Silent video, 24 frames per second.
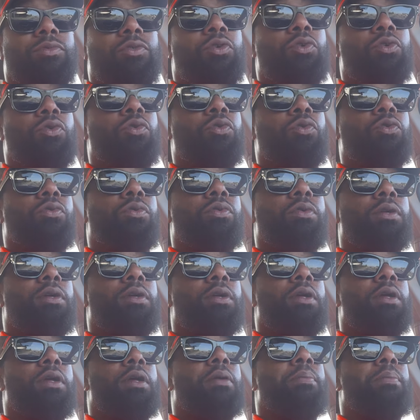who
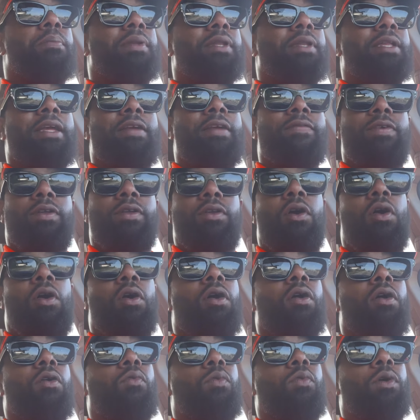believe in
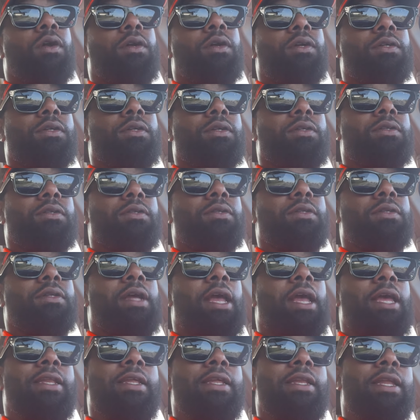hard work
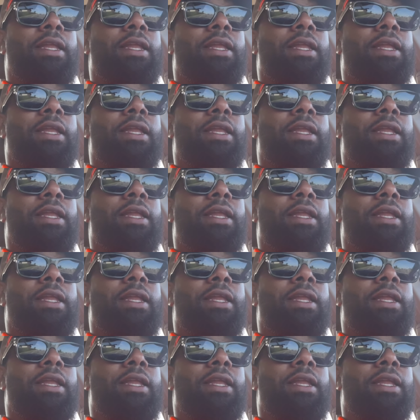and